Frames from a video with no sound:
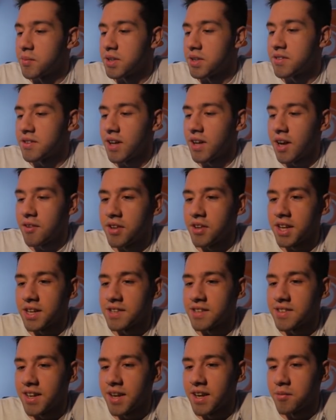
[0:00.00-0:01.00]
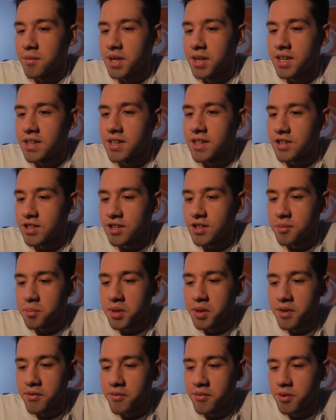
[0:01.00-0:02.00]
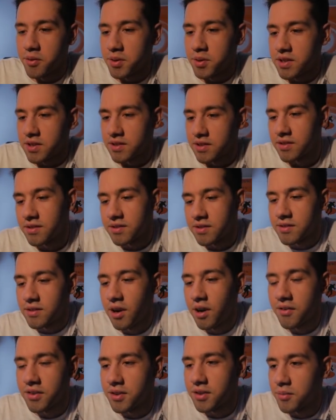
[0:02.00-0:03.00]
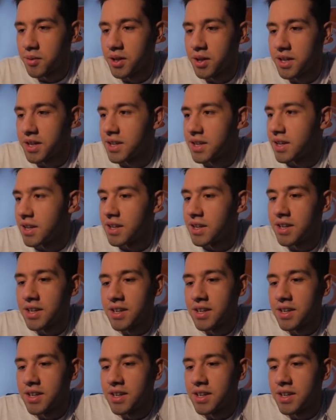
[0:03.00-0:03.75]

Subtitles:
we still like a second win condition to play for, which is obviously really good